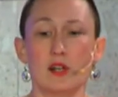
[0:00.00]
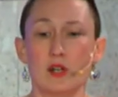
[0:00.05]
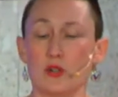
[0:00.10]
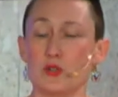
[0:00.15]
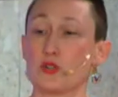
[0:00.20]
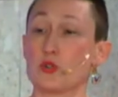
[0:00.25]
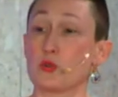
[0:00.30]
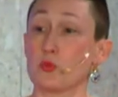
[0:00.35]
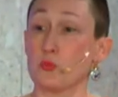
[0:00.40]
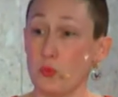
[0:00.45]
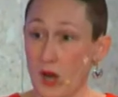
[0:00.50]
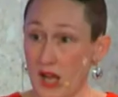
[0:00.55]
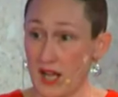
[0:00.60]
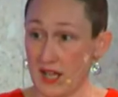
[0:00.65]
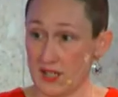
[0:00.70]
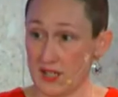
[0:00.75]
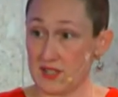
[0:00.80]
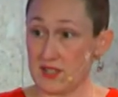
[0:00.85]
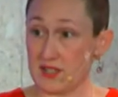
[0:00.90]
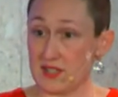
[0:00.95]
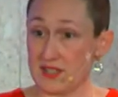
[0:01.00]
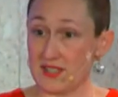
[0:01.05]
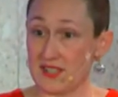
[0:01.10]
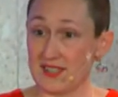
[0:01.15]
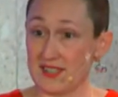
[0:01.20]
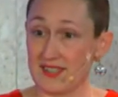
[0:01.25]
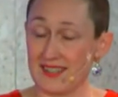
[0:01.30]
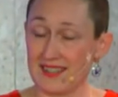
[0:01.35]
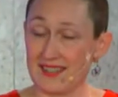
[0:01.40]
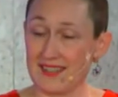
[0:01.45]
trust
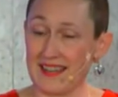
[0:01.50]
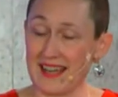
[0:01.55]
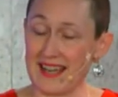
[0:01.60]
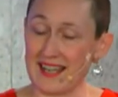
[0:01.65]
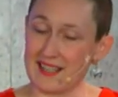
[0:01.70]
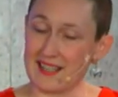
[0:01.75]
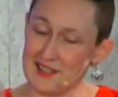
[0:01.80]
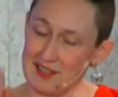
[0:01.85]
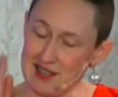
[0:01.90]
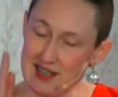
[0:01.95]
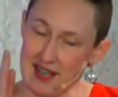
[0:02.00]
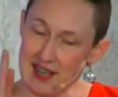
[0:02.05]
that can